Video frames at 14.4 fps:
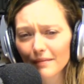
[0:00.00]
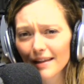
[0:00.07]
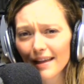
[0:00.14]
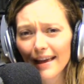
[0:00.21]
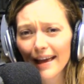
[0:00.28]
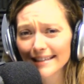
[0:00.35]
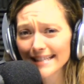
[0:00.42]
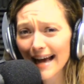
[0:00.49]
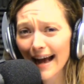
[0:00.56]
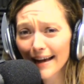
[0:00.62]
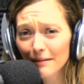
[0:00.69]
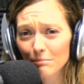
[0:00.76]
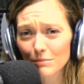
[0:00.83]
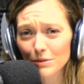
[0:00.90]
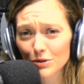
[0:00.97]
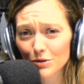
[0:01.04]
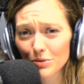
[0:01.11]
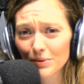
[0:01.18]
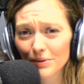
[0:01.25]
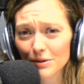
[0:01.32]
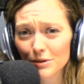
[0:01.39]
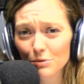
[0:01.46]
at times too
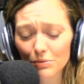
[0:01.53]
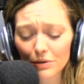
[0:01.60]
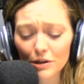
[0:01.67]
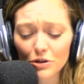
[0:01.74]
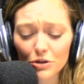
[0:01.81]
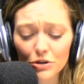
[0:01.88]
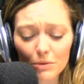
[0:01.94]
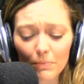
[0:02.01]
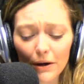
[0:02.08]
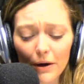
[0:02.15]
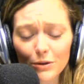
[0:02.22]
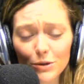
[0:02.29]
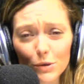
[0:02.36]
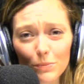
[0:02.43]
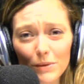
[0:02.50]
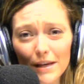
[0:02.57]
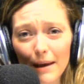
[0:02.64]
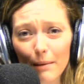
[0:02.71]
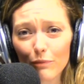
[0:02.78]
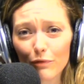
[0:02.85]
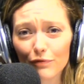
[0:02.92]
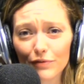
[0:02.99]
in this relationship, I also
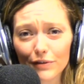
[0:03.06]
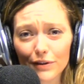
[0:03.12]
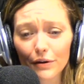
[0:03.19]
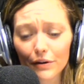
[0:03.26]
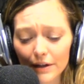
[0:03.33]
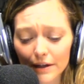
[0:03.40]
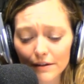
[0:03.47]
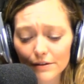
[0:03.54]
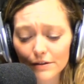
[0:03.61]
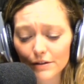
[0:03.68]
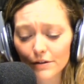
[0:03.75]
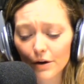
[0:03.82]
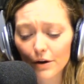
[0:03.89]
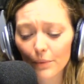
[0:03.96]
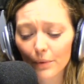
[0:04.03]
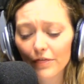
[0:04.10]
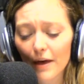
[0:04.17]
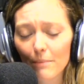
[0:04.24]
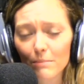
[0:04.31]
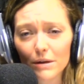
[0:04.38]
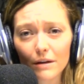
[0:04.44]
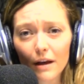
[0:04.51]
became furious, with
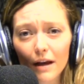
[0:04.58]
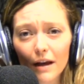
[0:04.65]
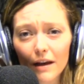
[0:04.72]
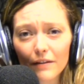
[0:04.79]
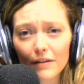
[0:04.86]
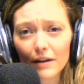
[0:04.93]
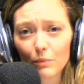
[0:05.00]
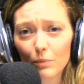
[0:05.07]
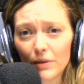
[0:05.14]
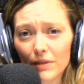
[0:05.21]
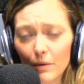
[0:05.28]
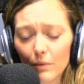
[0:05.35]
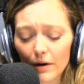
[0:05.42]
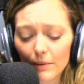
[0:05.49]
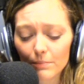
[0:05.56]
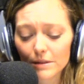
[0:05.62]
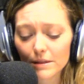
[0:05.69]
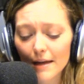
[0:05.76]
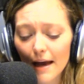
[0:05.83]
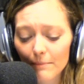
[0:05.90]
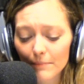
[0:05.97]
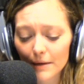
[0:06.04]
them, and when they would
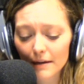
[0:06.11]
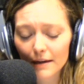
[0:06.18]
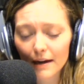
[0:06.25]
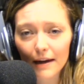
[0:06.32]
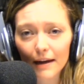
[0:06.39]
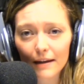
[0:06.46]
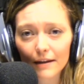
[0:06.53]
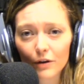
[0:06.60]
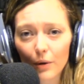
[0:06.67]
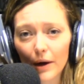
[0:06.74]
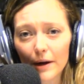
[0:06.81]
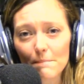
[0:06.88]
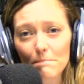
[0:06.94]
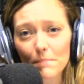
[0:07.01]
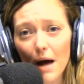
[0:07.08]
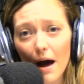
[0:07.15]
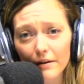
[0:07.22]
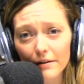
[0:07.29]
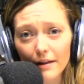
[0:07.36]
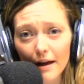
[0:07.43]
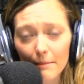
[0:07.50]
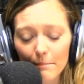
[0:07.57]
upset me, and I'd
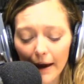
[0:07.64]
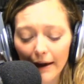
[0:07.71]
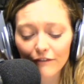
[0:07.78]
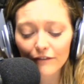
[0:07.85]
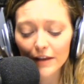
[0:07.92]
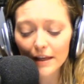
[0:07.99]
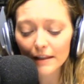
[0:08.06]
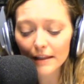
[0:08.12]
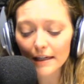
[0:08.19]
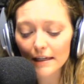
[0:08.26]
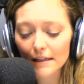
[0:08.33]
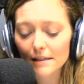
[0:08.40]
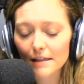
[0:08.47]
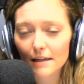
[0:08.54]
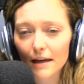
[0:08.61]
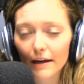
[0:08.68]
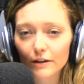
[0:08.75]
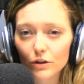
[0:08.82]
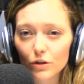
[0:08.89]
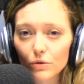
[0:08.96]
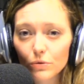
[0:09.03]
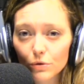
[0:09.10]
bottle up my feelings, and I'd
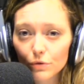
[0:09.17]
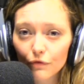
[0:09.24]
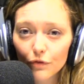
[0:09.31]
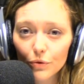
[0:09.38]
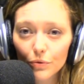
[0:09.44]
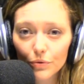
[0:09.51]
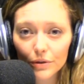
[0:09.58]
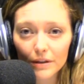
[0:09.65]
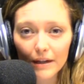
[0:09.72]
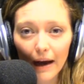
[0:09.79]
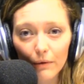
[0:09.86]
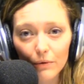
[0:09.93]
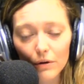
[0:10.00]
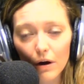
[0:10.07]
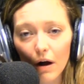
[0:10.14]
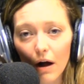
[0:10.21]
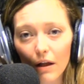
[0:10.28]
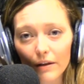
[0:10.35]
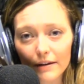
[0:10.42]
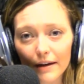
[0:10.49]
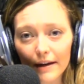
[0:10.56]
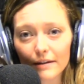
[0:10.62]
use food and alcohol,
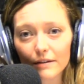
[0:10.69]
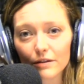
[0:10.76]
and I'd,